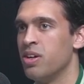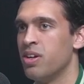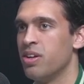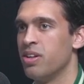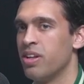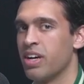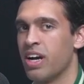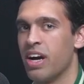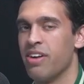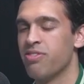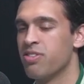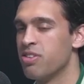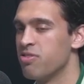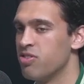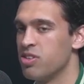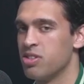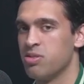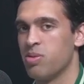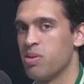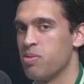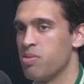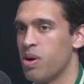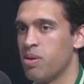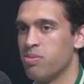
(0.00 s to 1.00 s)
like I've convinced
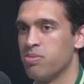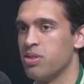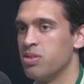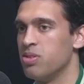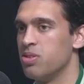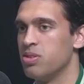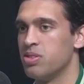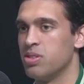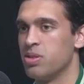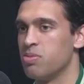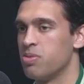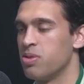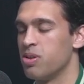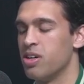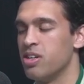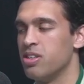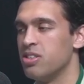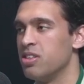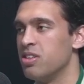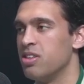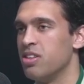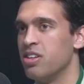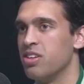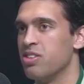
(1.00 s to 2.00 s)
my mom to do some
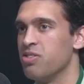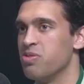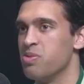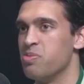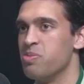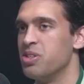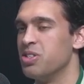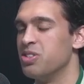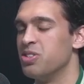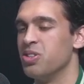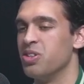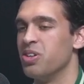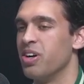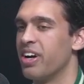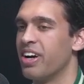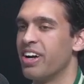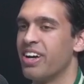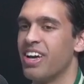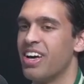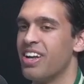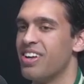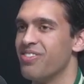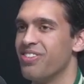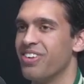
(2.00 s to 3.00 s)
crazy things for me too. I
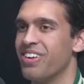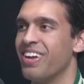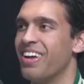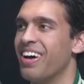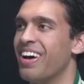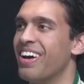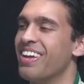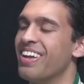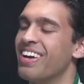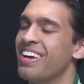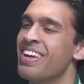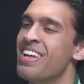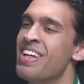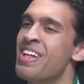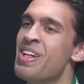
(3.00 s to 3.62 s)
can't yeah. lie.